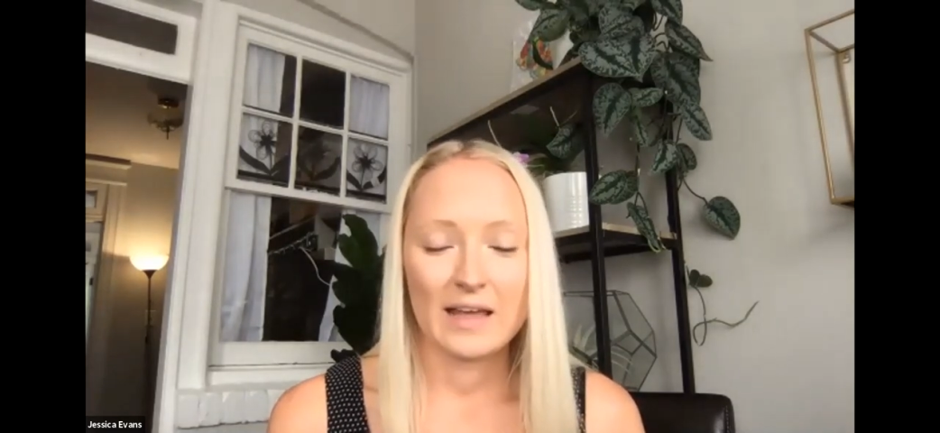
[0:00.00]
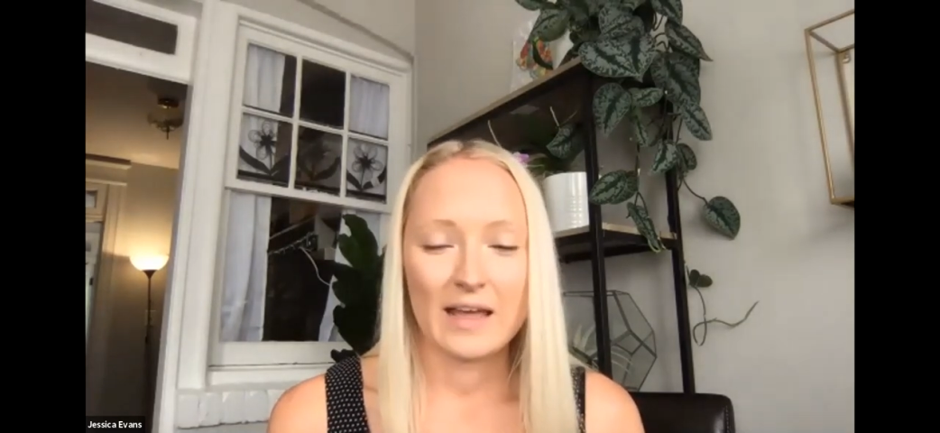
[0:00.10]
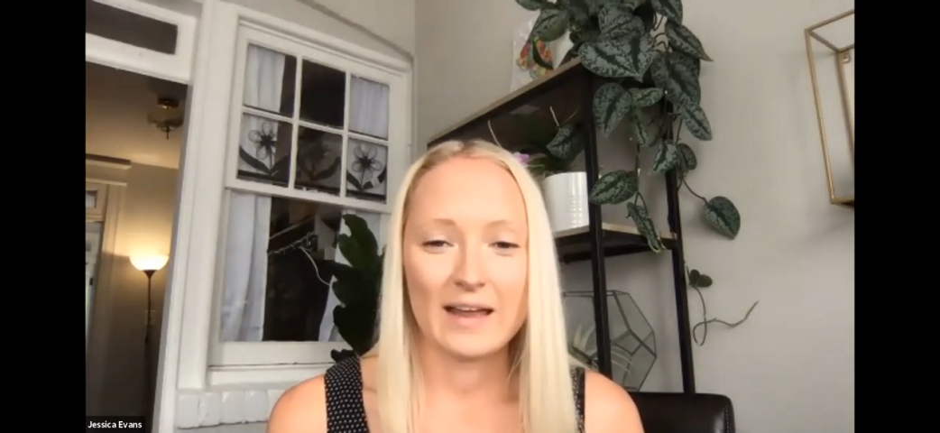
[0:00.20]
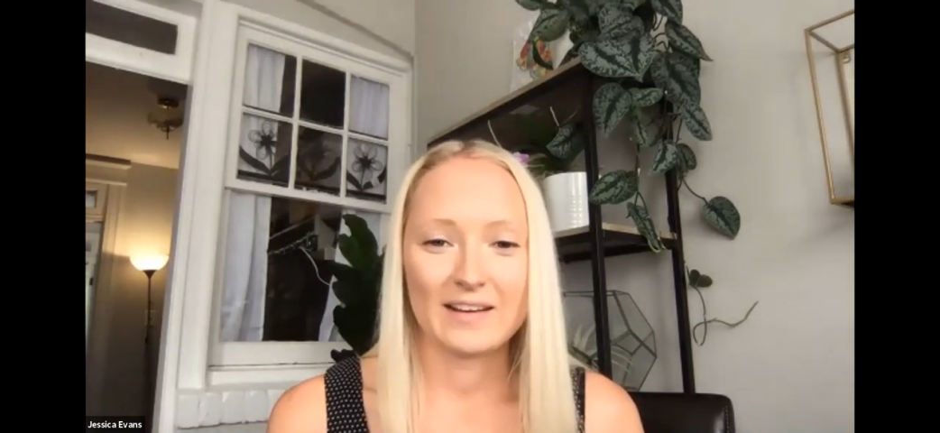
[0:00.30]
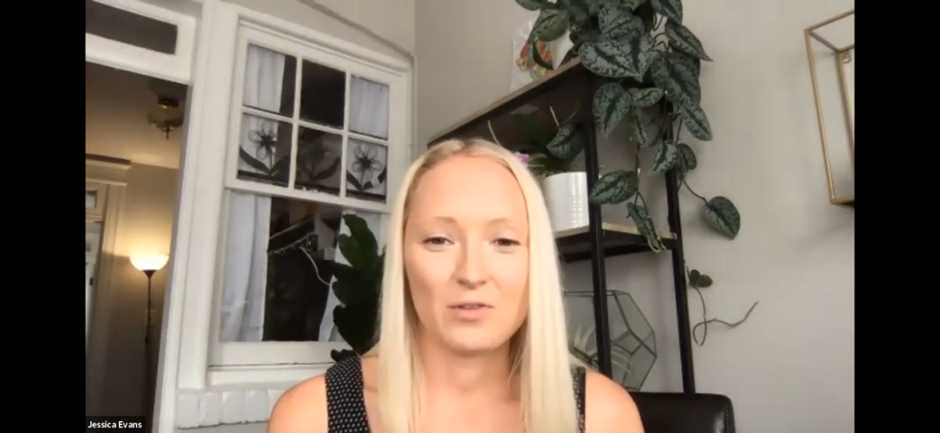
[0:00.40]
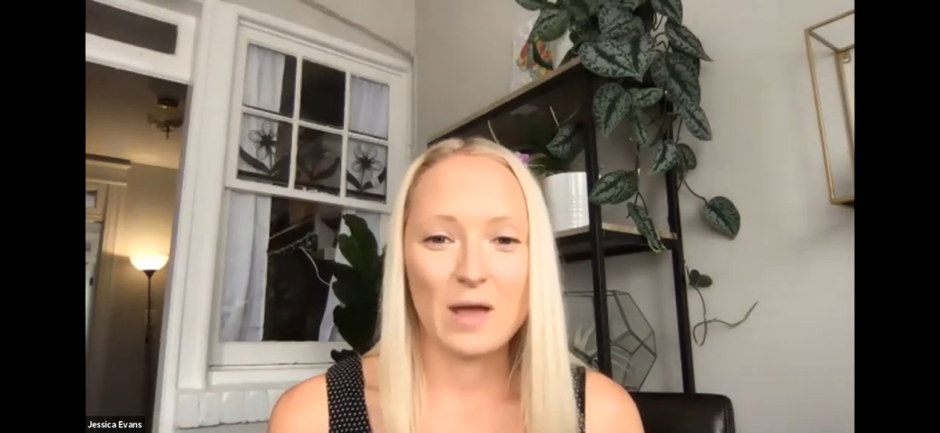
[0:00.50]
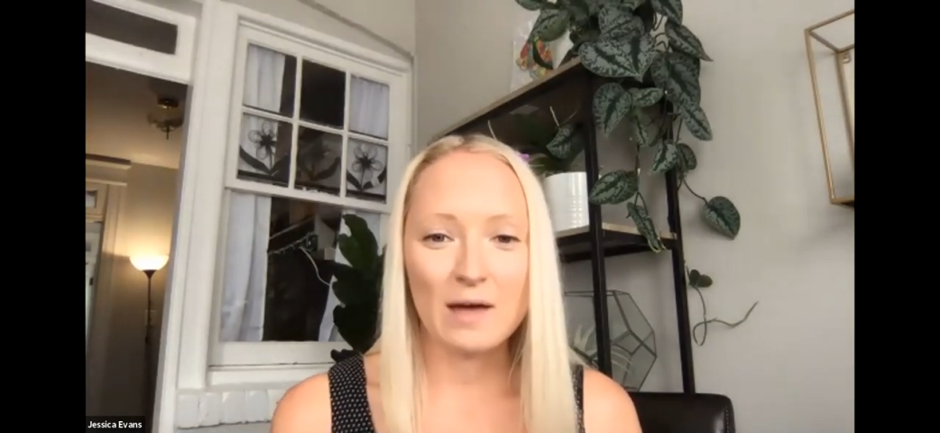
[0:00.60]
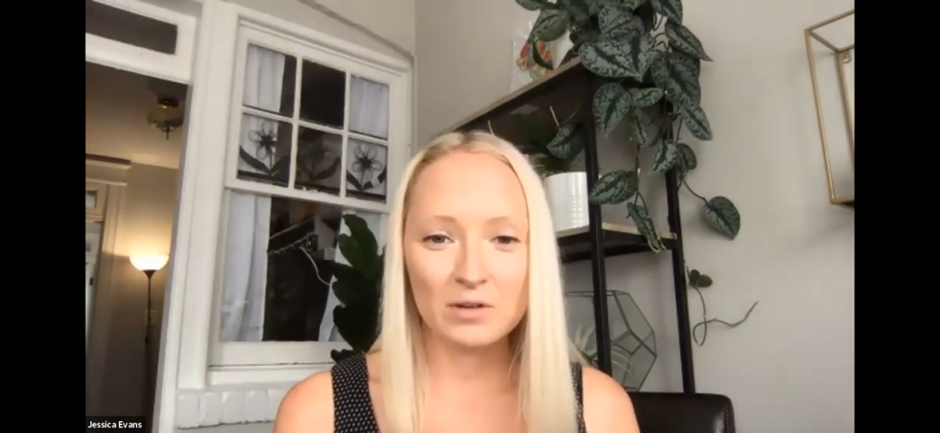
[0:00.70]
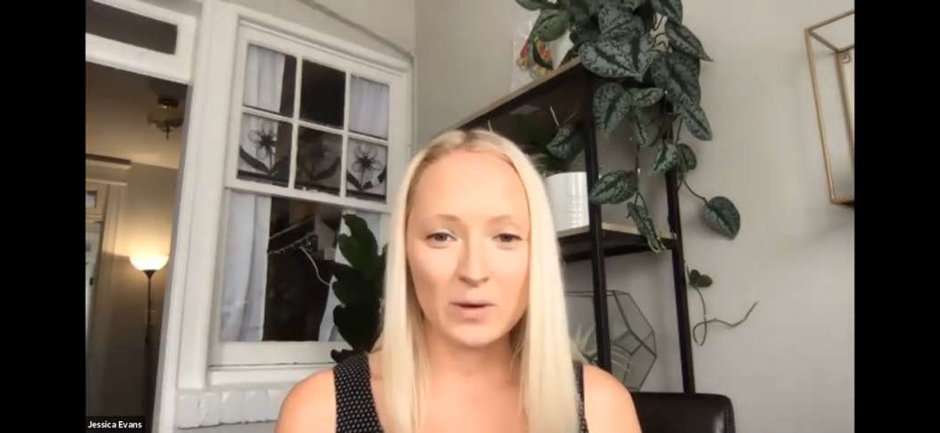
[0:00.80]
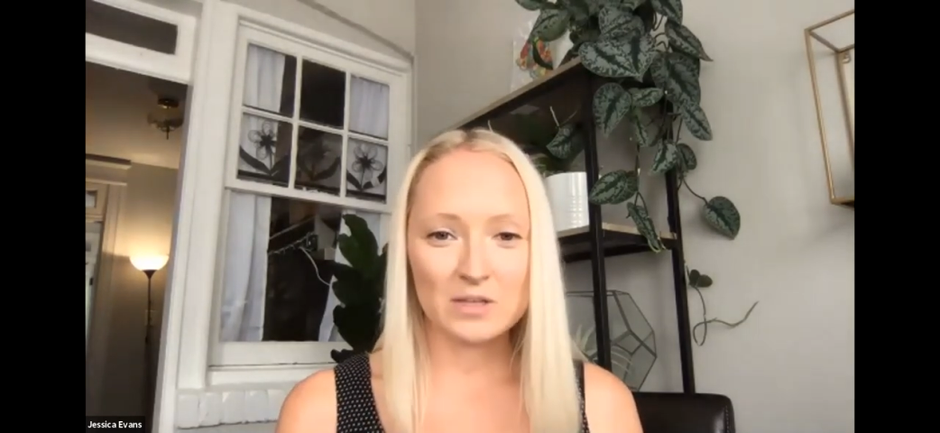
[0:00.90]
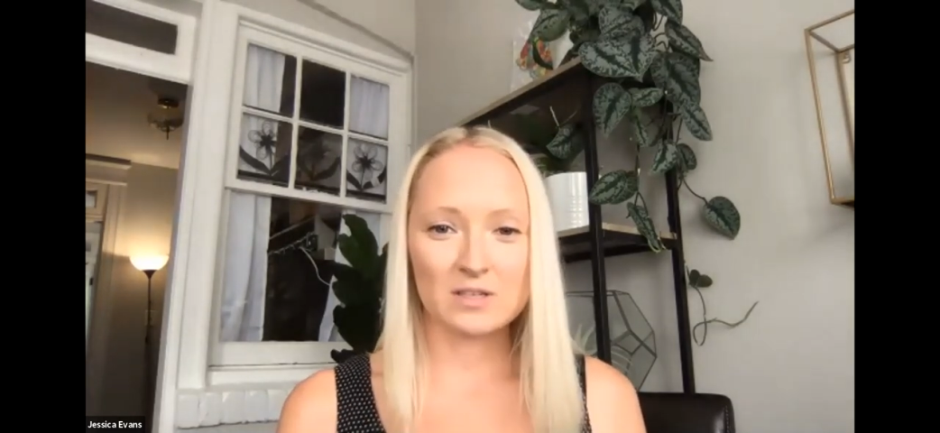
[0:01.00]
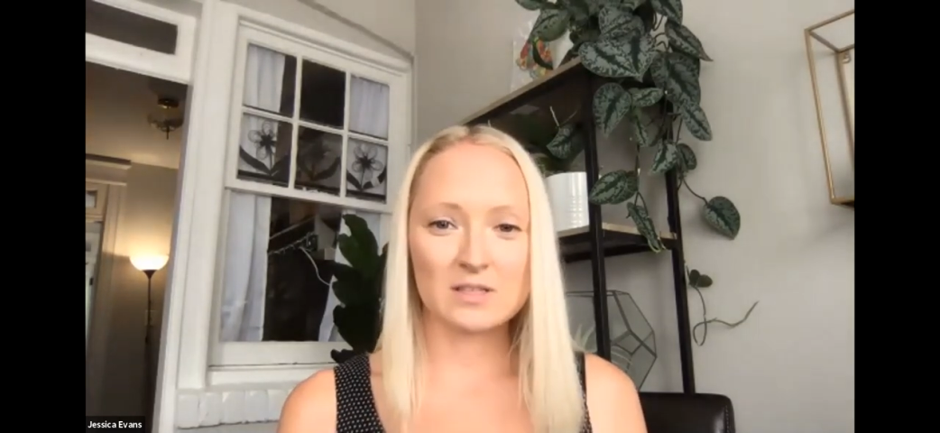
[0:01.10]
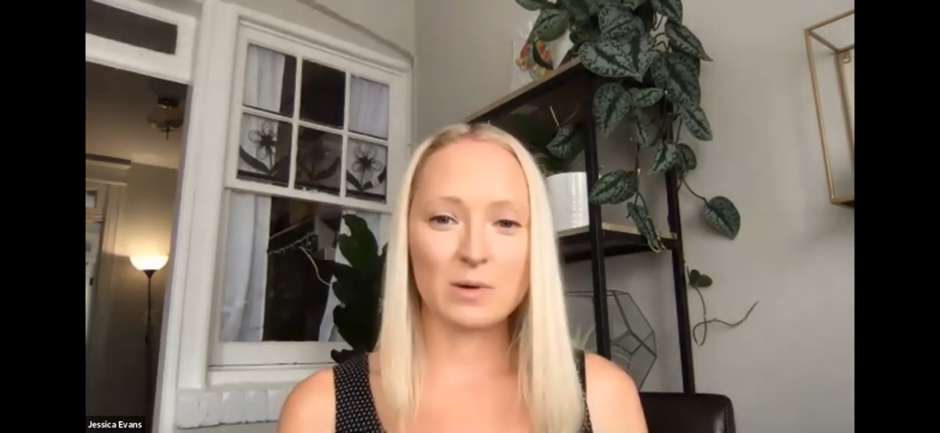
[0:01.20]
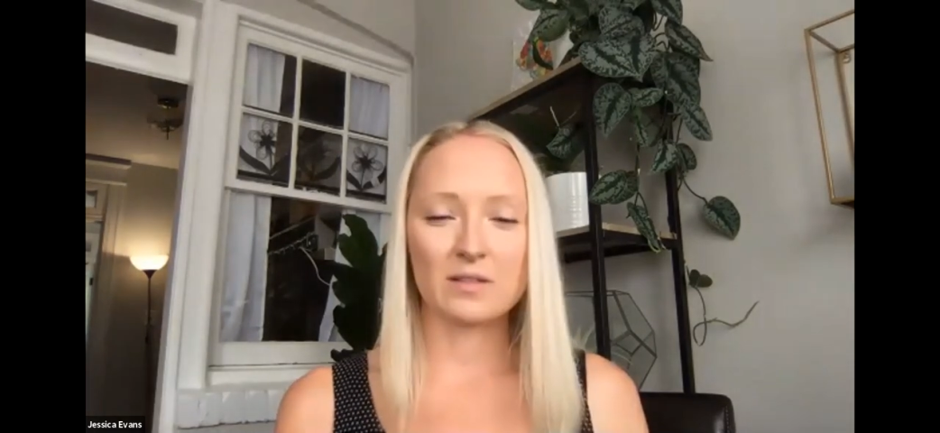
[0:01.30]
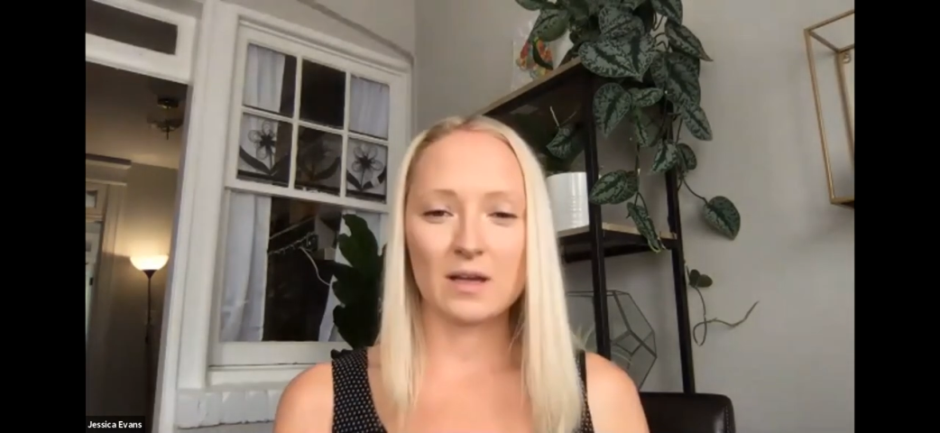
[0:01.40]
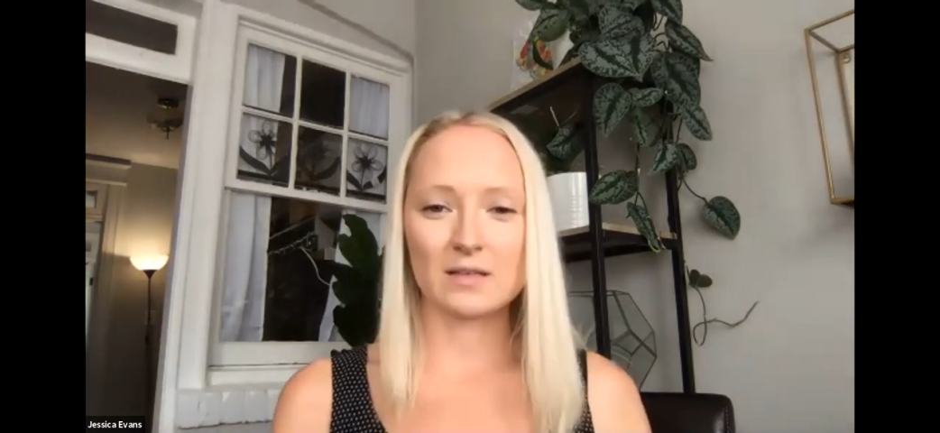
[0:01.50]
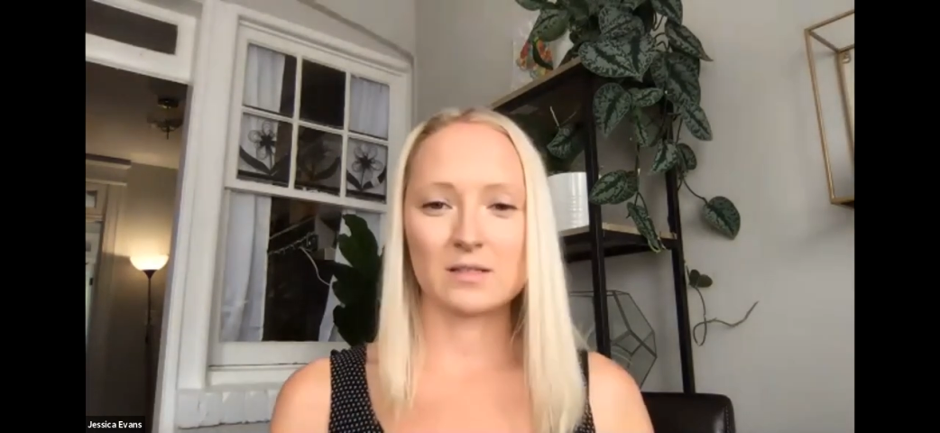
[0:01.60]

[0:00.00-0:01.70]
And if you have any questions about this,